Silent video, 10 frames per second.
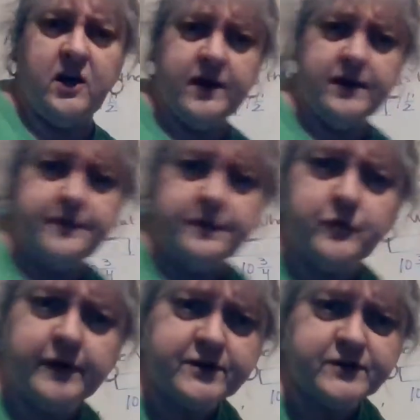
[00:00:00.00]
Okay,
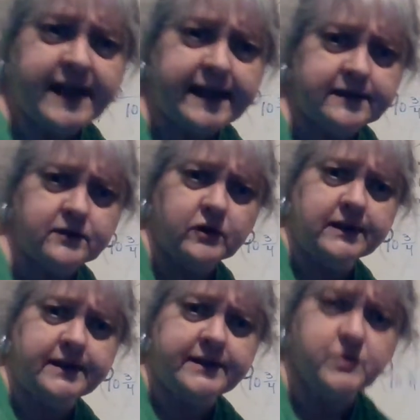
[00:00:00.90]
fifth graders, I had a little
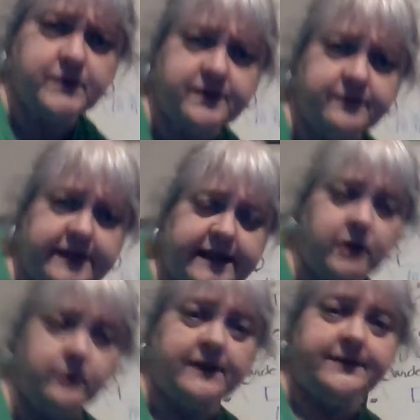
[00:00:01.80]
glitch with the
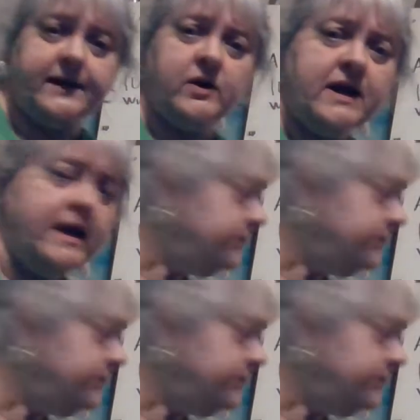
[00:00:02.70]
video right there.